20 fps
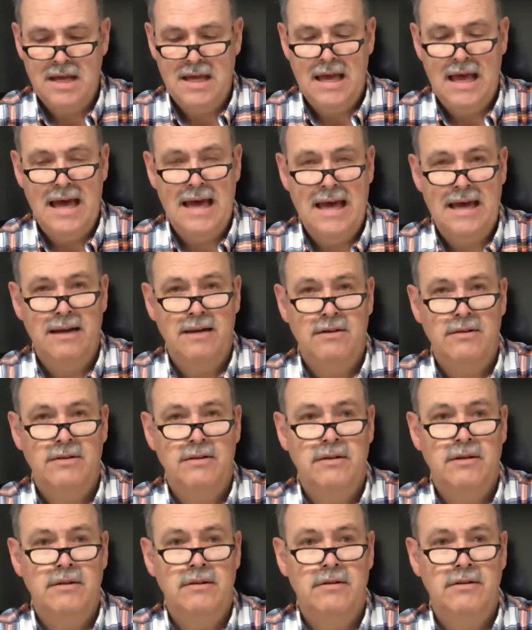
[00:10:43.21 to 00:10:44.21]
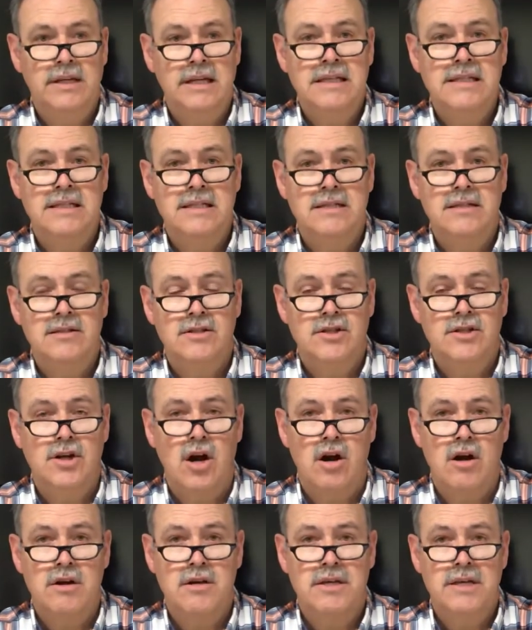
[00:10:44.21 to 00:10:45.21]
And these
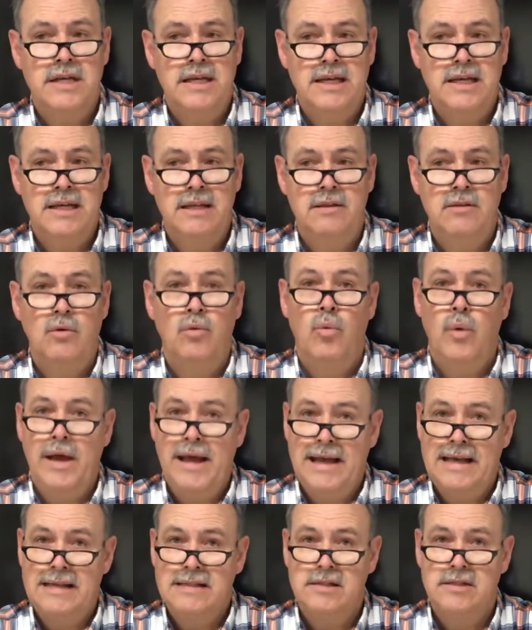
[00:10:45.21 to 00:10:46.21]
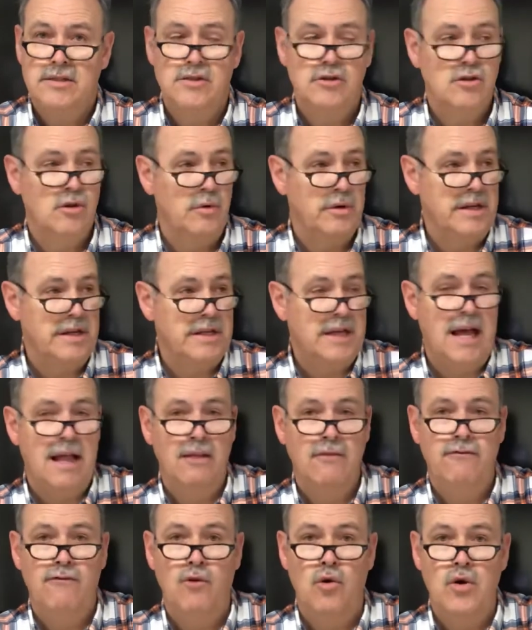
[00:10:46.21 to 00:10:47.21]
start in the west. So in
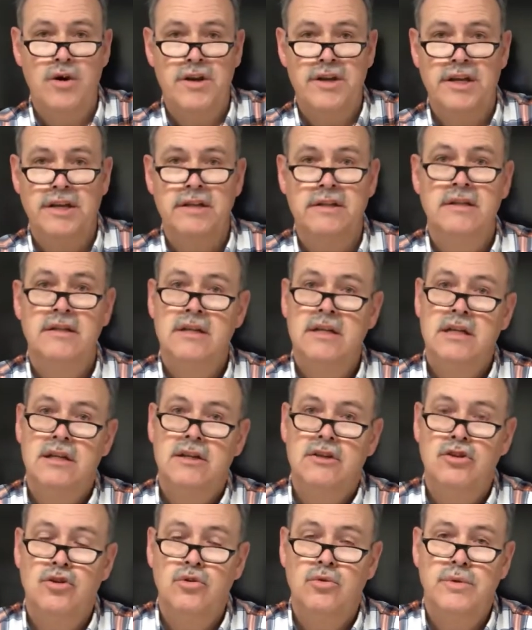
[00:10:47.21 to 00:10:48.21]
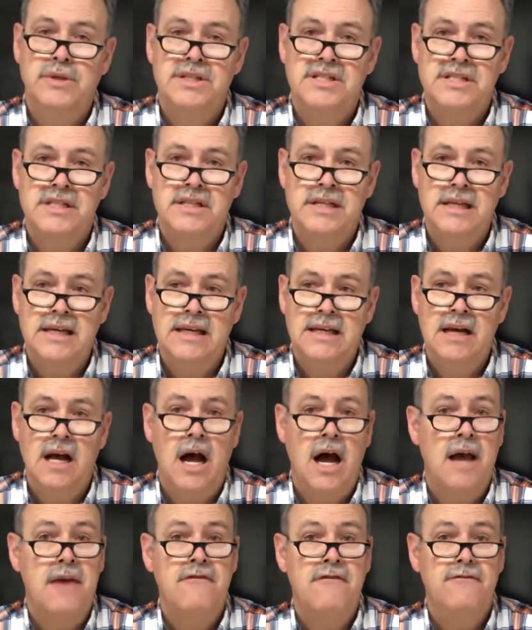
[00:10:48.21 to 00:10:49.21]
California, you would see
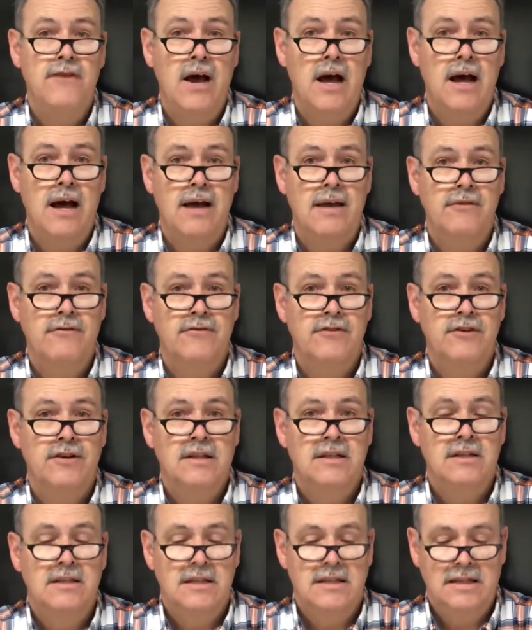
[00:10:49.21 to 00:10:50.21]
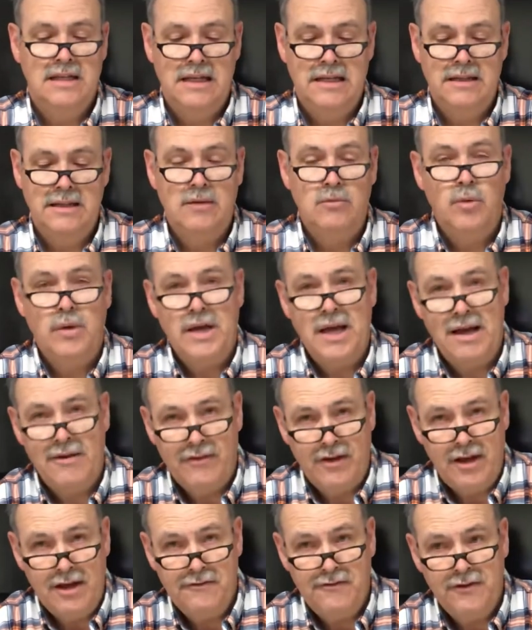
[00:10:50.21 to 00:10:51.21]
I-5. And then we have
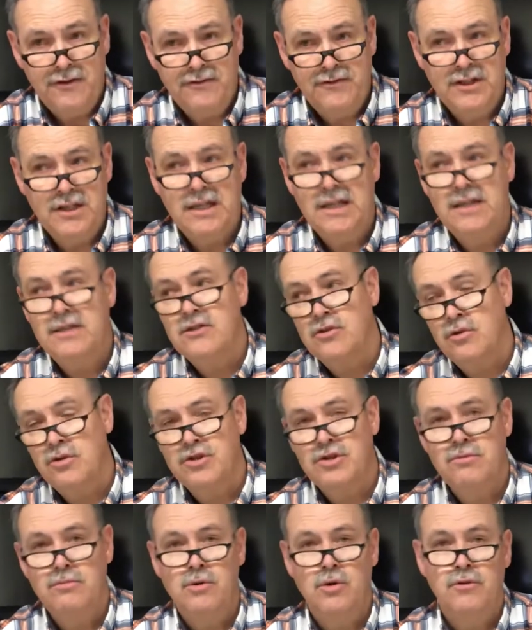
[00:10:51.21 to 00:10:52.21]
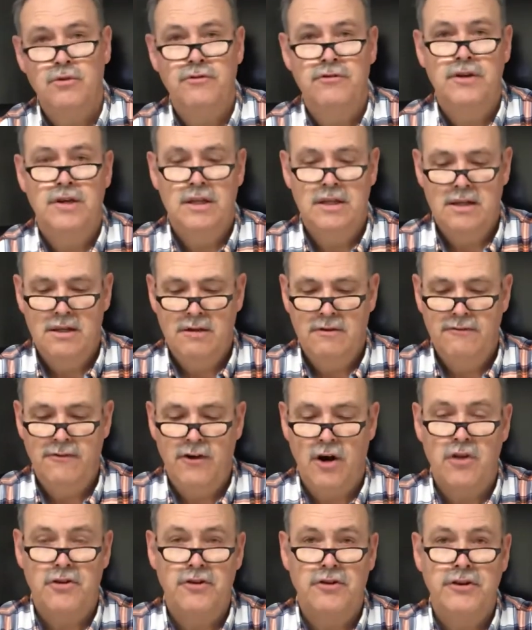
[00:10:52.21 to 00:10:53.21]
I-15, so as you move
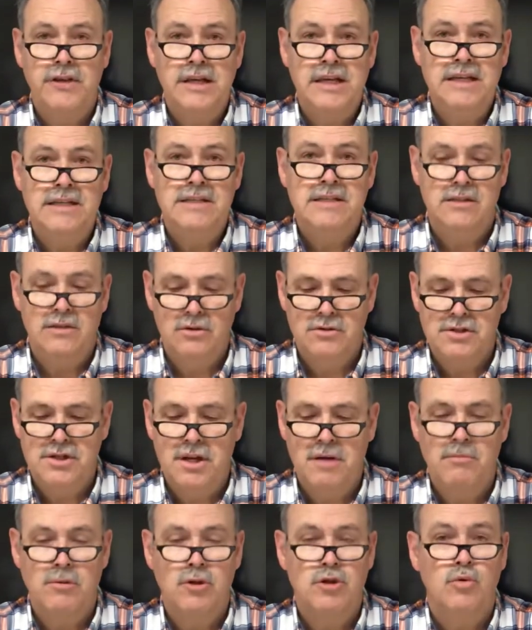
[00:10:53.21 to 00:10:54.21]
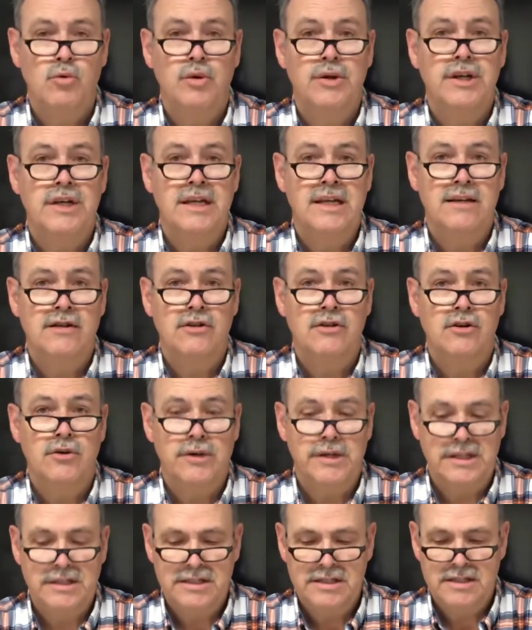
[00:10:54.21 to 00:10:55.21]
farther east, those numbers would
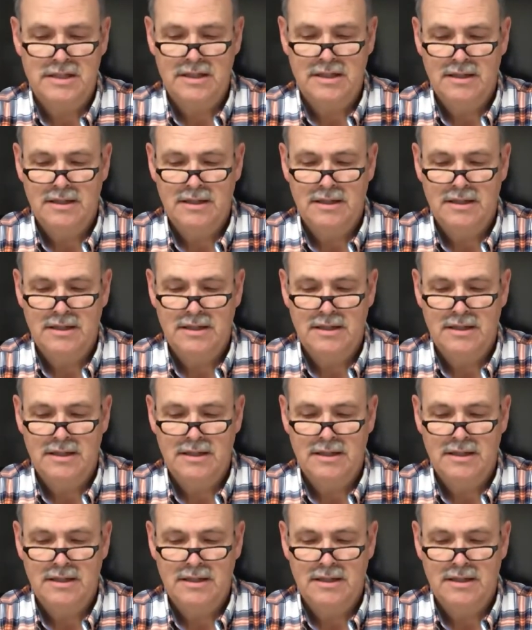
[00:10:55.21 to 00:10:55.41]
increase.